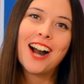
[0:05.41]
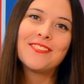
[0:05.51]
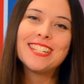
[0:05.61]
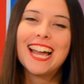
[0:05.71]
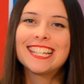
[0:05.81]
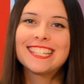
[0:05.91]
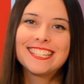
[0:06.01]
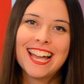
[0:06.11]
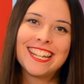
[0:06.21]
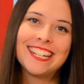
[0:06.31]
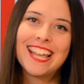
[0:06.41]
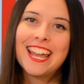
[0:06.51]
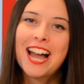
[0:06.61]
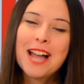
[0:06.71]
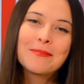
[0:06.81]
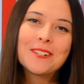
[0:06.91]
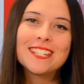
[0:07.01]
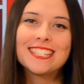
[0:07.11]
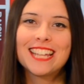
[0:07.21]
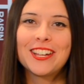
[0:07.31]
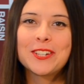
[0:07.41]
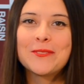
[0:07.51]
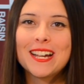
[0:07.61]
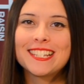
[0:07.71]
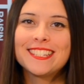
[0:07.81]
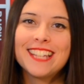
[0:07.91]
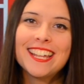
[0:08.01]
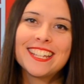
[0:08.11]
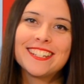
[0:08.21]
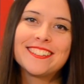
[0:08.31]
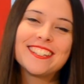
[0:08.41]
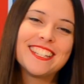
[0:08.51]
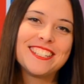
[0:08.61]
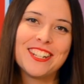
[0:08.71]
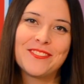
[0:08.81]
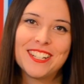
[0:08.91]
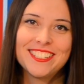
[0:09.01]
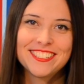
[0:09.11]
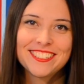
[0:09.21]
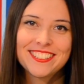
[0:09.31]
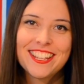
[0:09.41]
coffee at Sudden, and I'm going to tell you why Sudden is different.